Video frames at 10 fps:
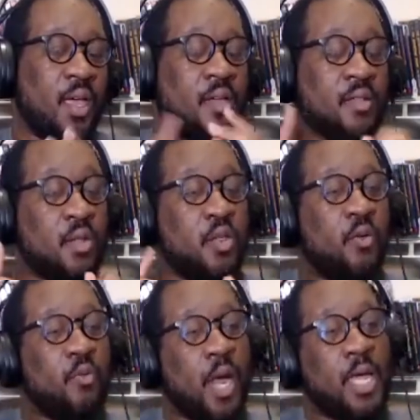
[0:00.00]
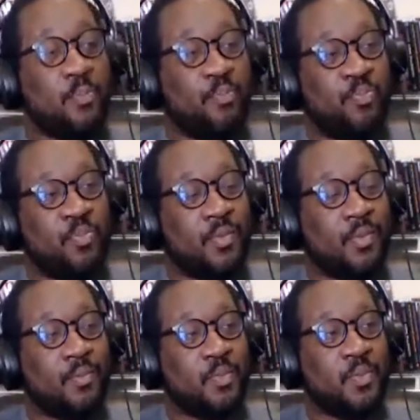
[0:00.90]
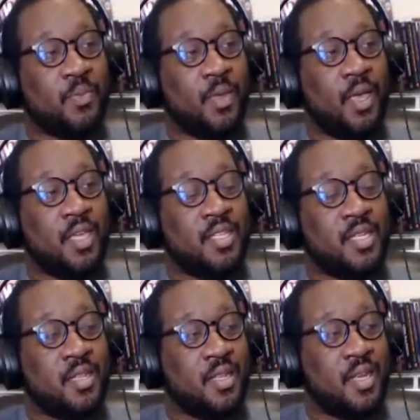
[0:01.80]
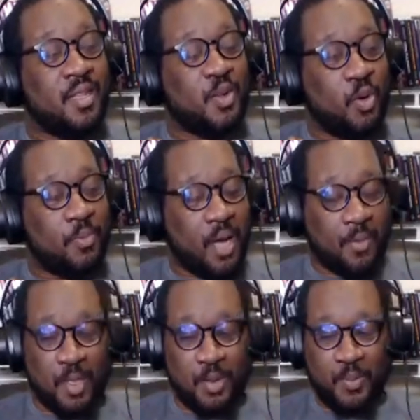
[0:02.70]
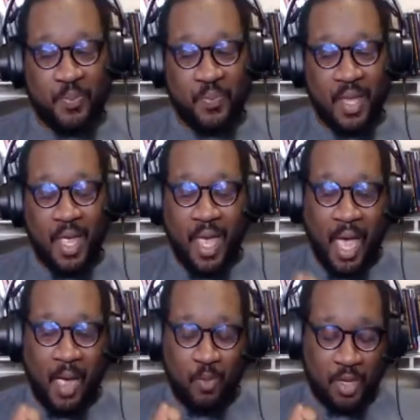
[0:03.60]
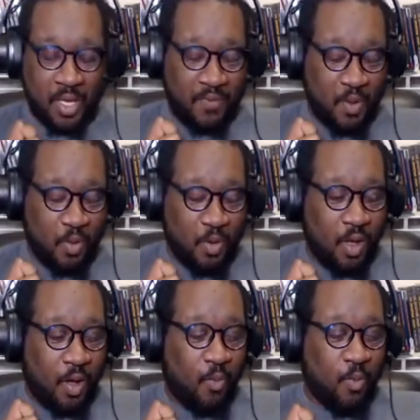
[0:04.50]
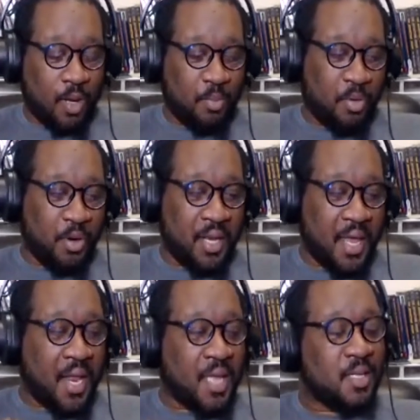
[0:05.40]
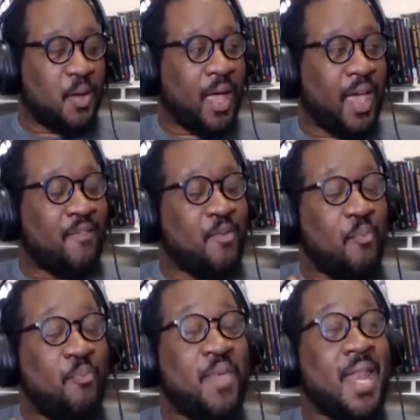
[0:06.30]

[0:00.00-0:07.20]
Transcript: So you were right. She is the niece of Dormammu. I will give you one point, and I still have one point.